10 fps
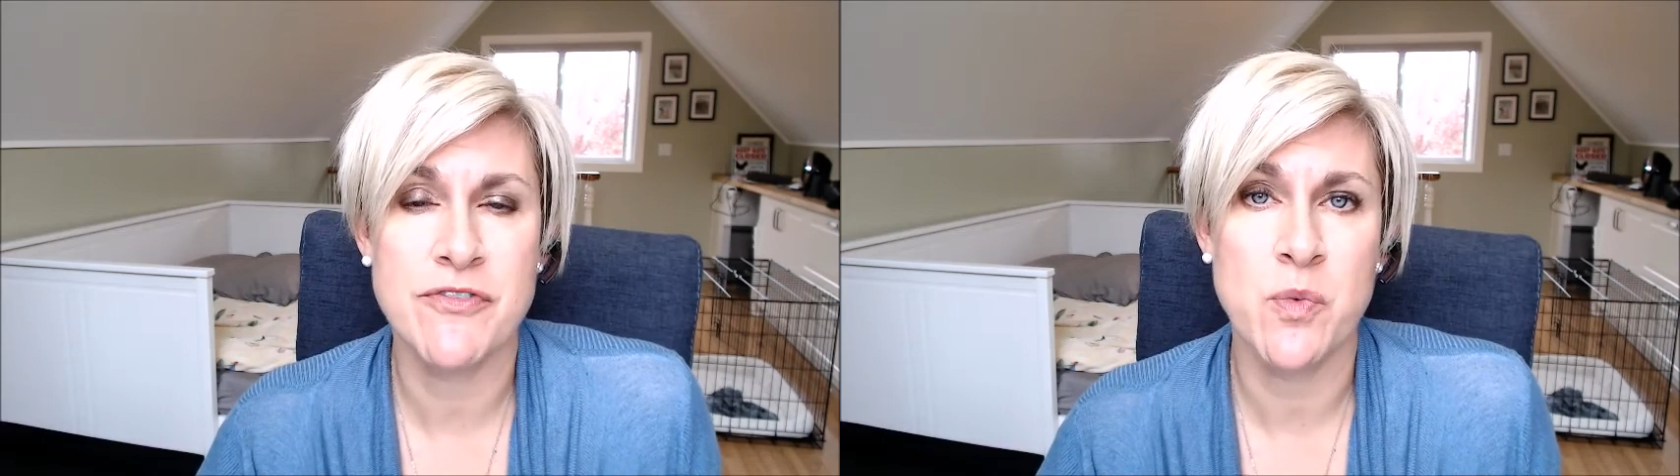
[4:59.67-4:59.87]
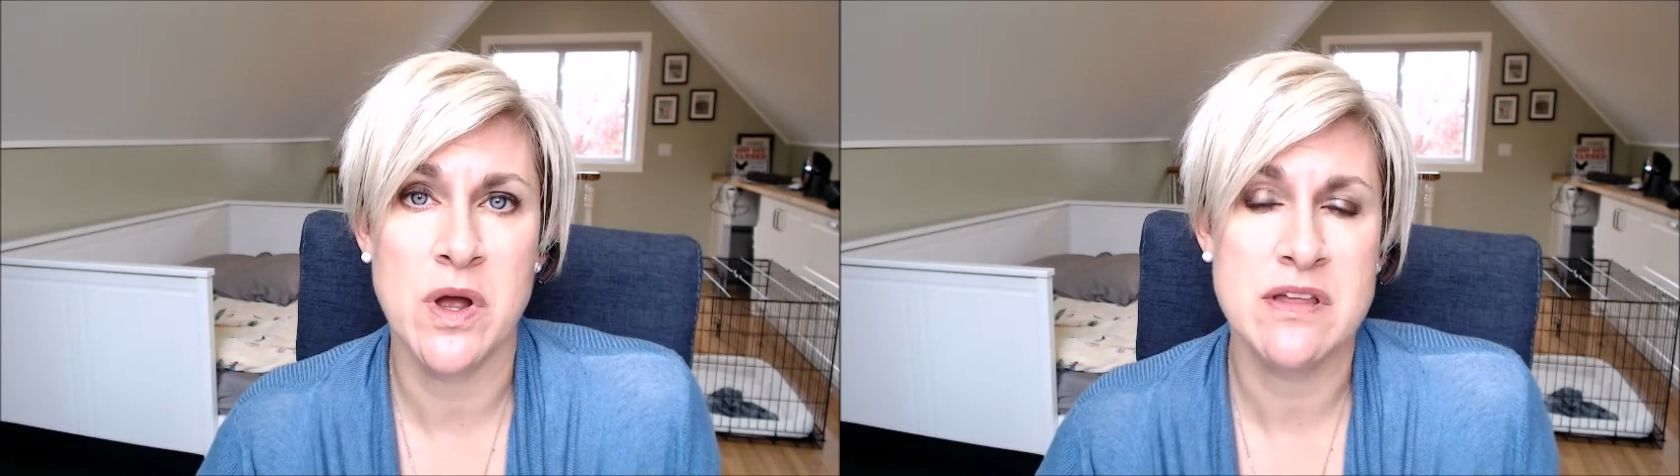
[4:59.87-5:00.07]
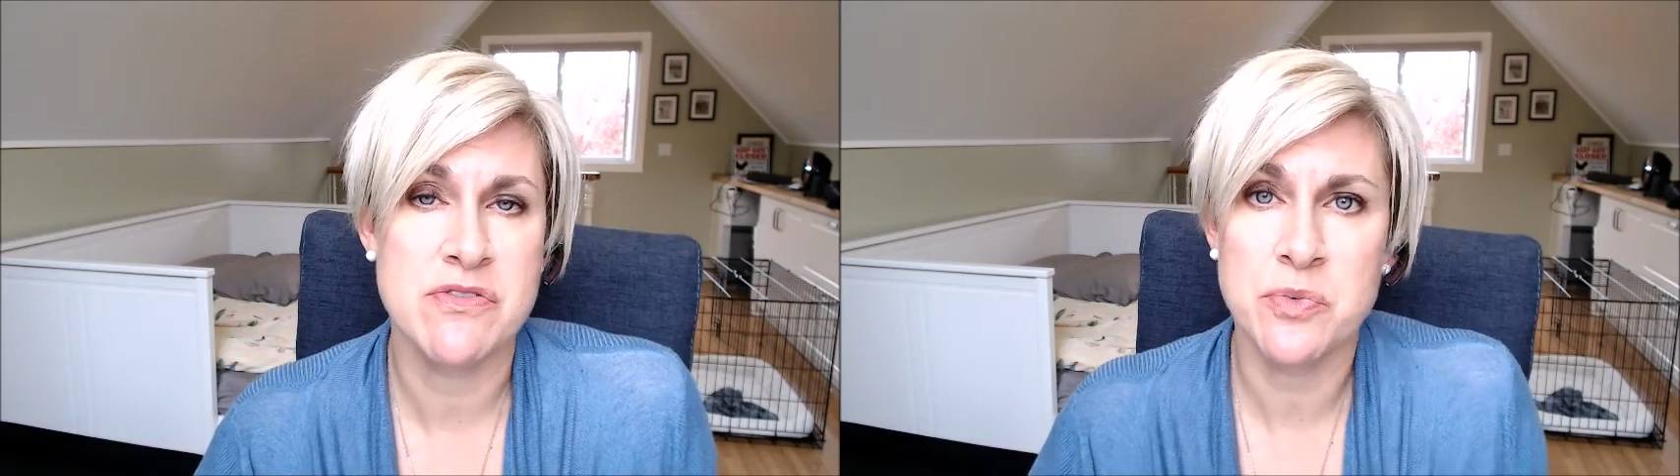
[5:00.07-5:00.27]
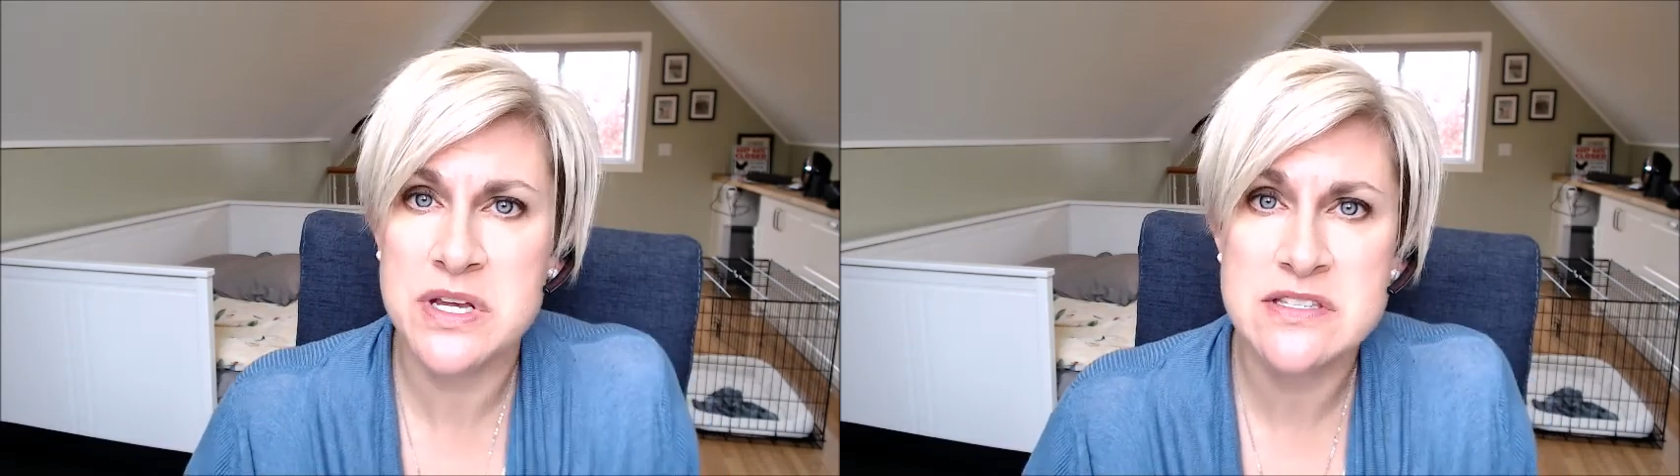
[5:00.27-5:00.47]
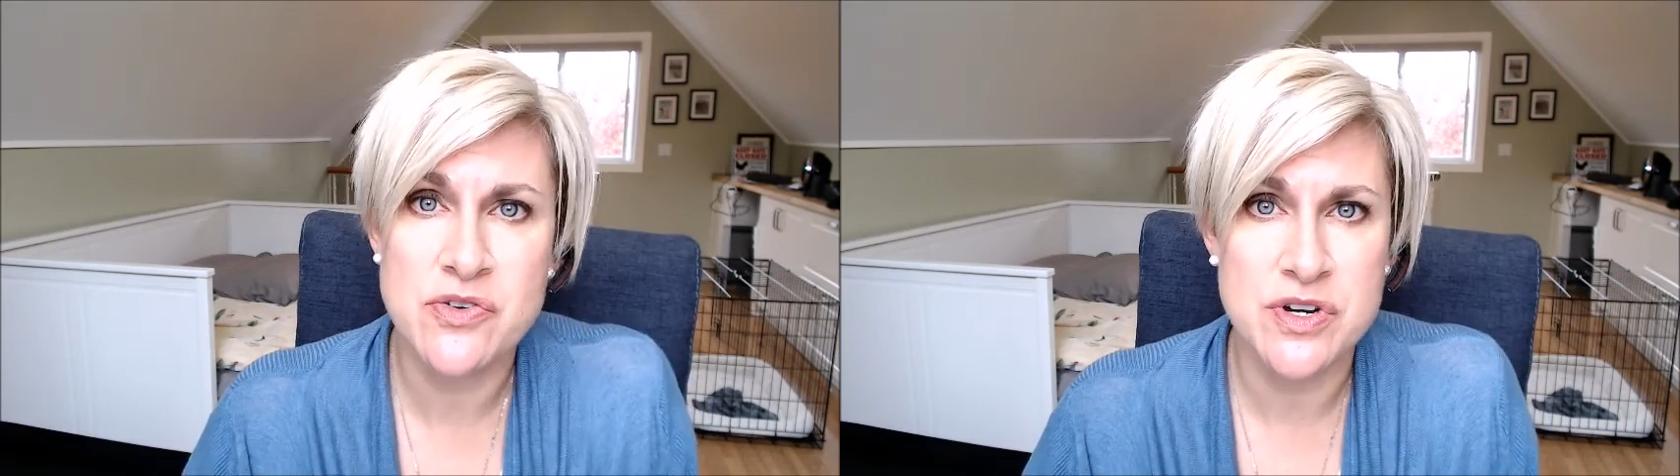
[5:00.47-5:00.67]
for one of the
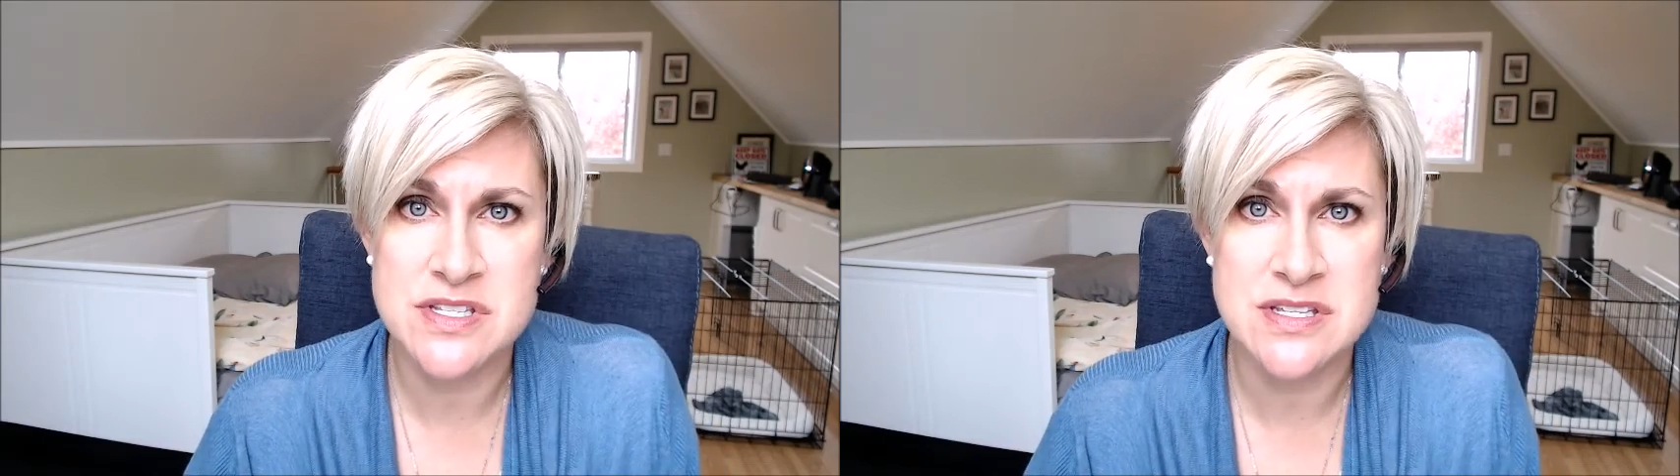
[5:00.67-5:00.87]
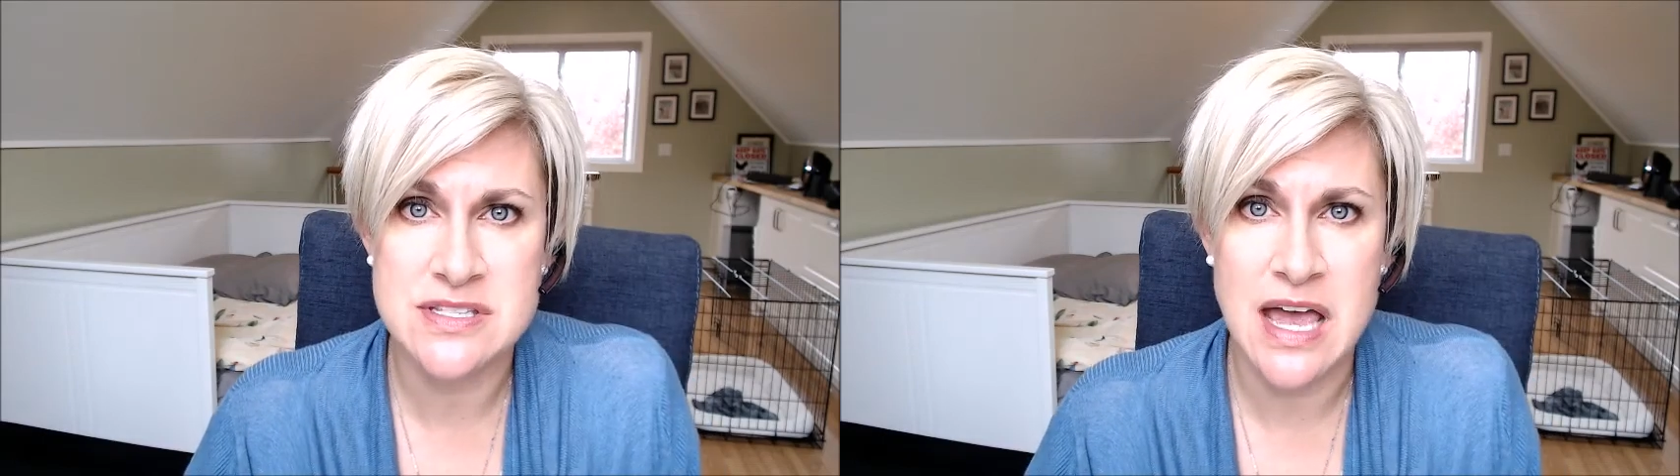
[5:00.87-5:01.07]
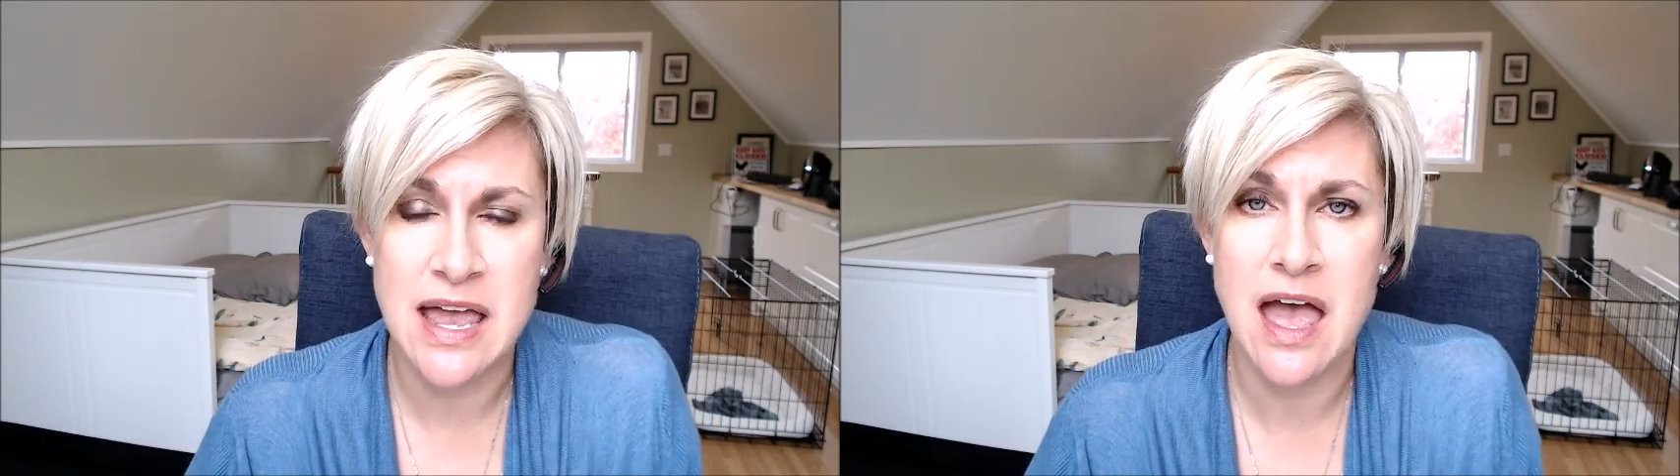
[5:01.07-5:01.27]
resources I